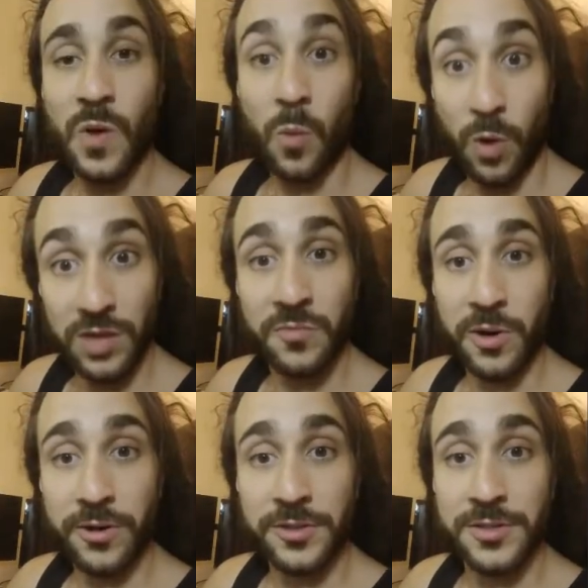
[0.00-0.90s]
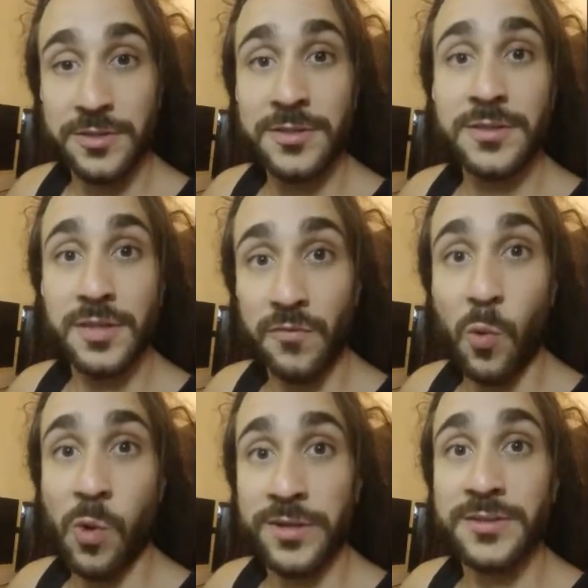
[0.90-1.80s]
Wall of Martyrs, level
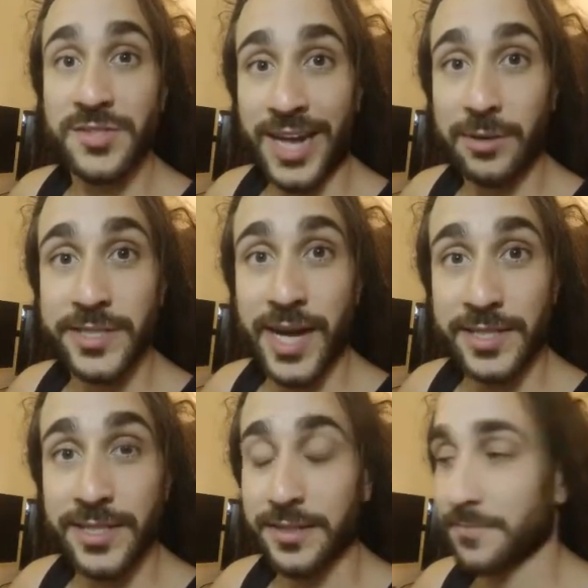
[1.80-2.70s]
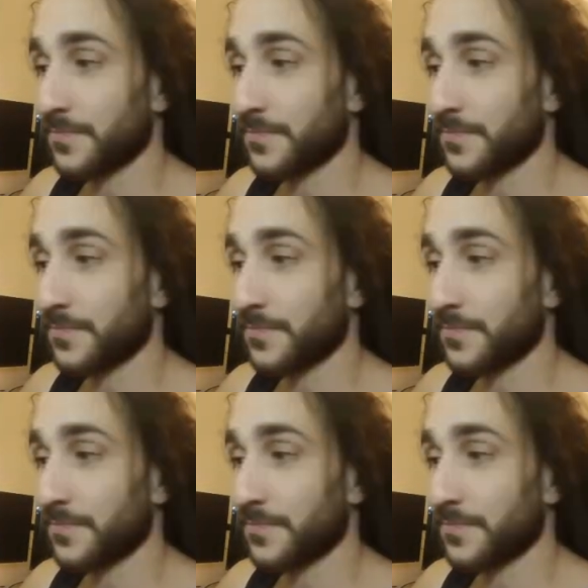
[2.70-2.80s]
1 scout tactic.